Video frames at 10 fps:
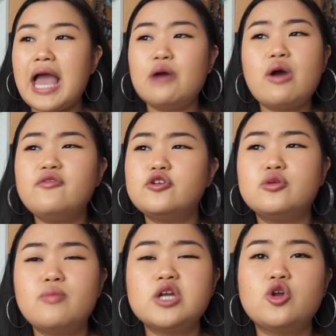however you
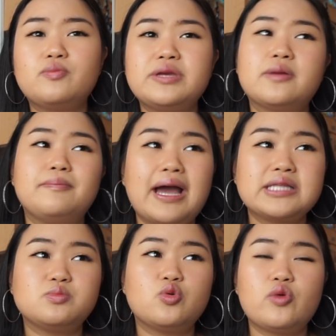might not be
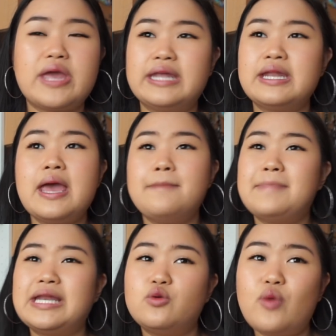compatible in
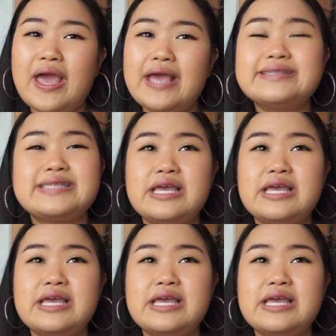many ways,